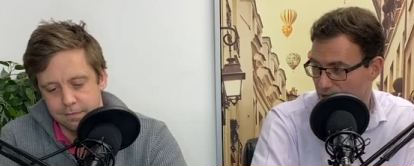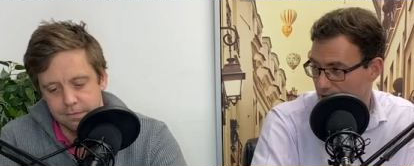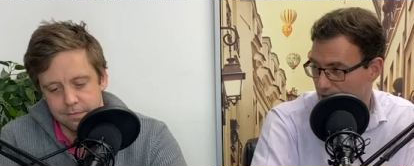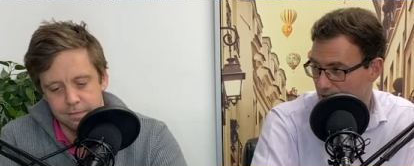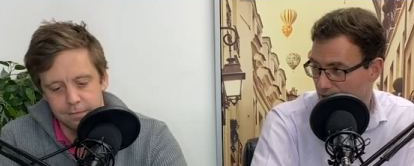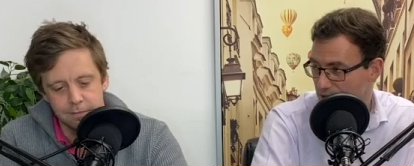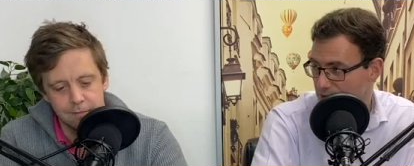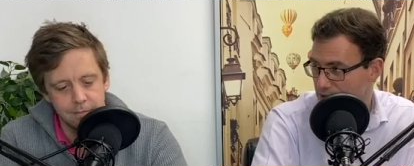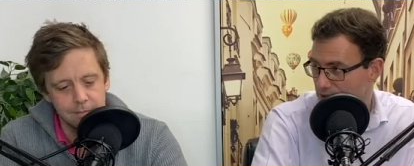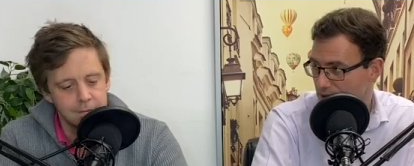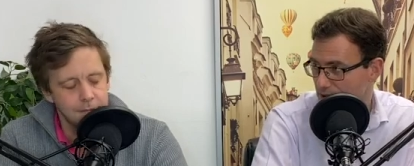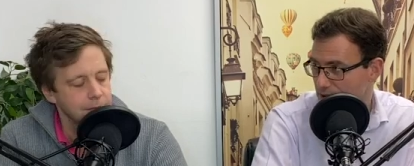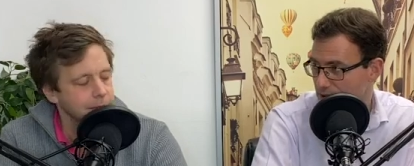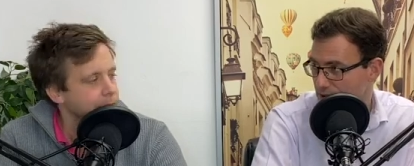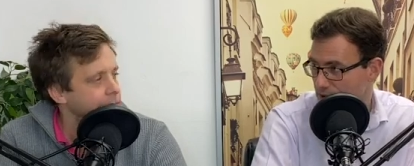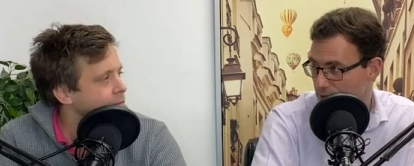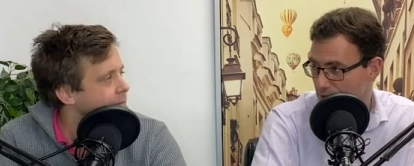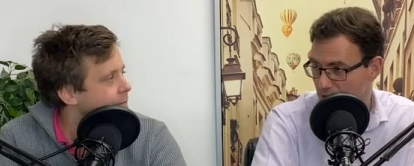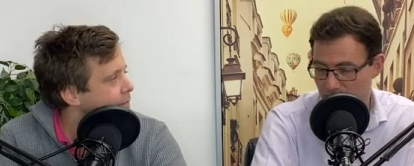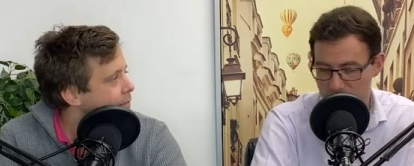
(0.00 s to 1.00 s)
Speaker 1: the country, just
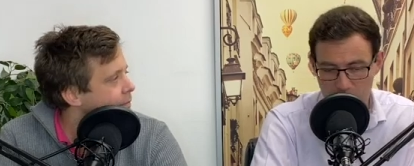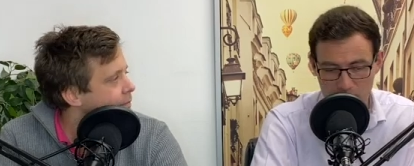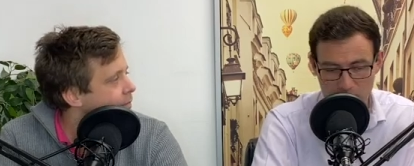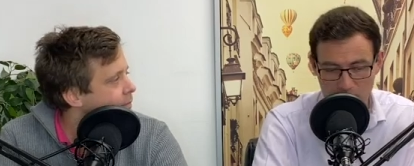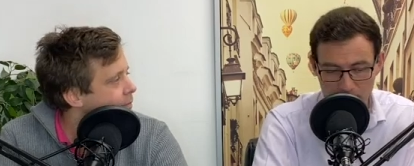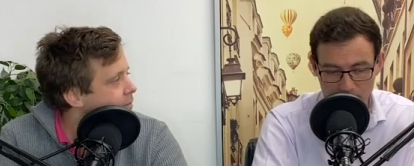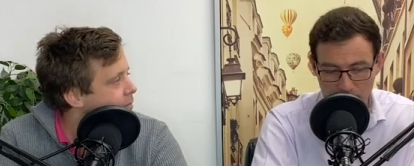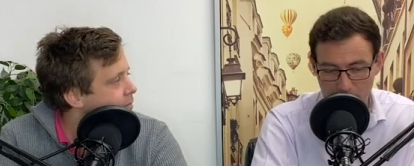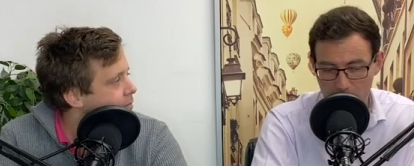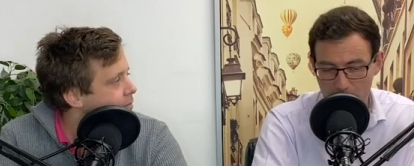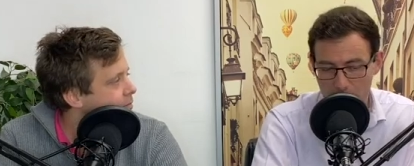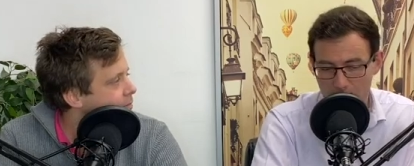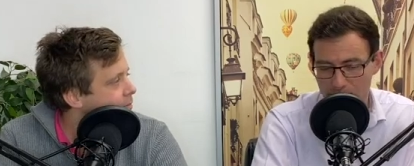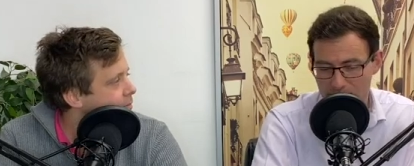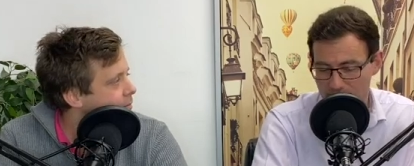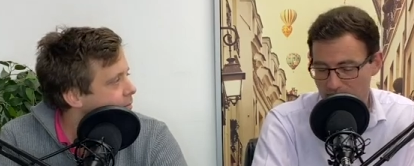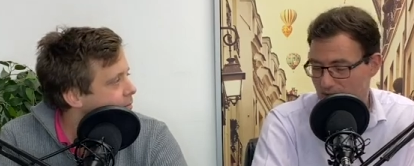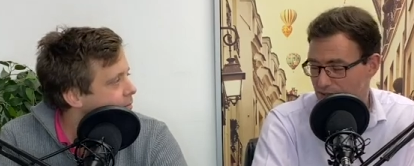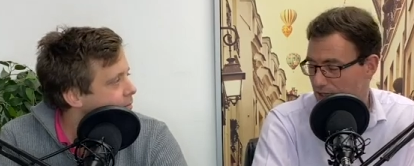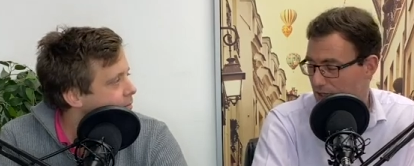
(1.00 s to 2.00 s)
because hmm. we don't know, as
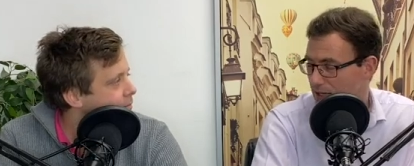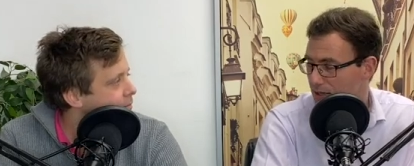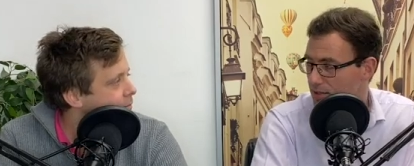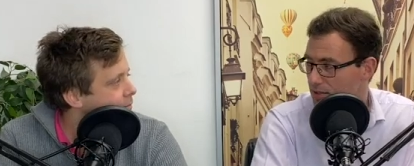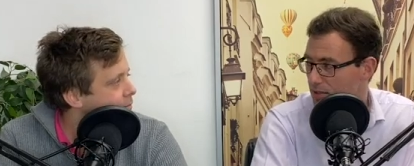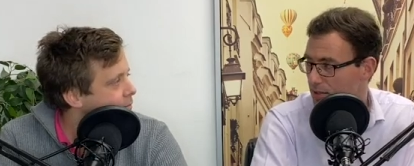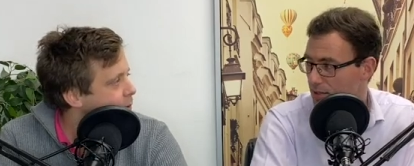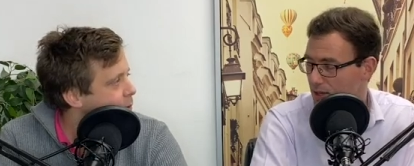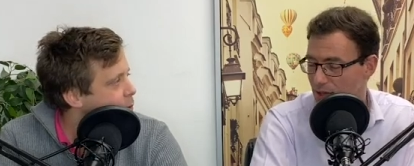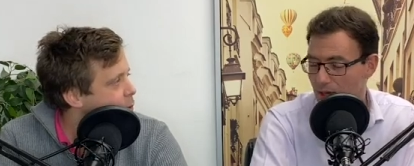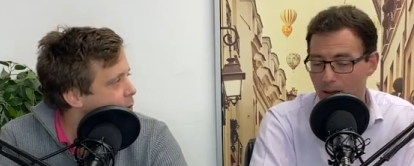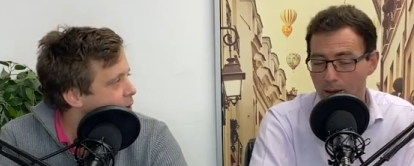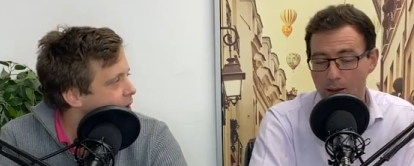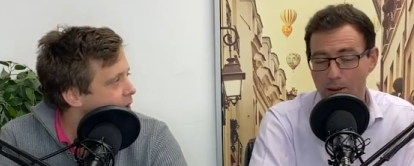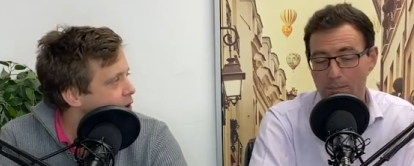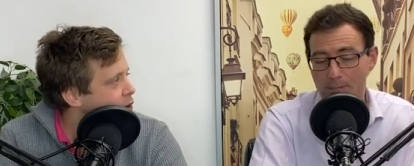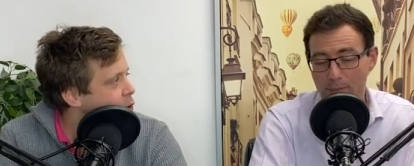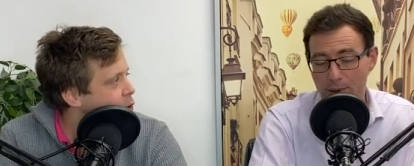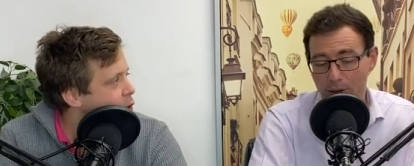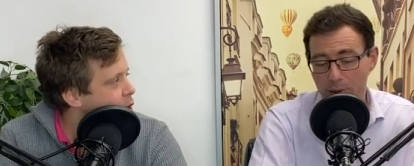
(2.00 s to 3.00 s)
you said.
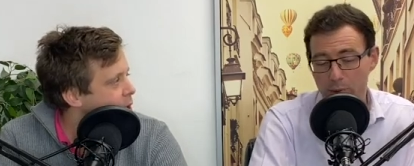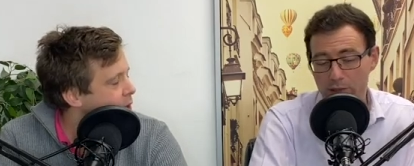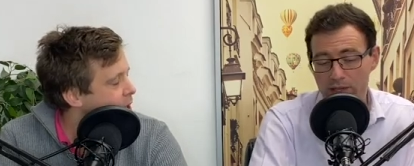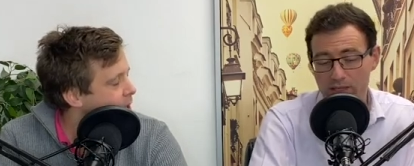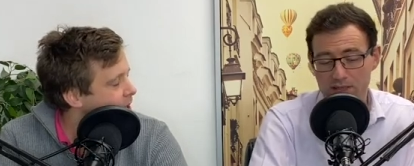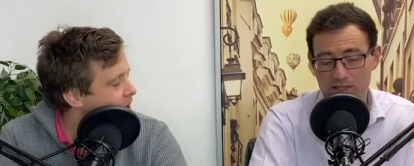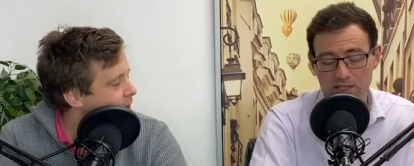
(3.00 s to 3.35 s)
Well, but we can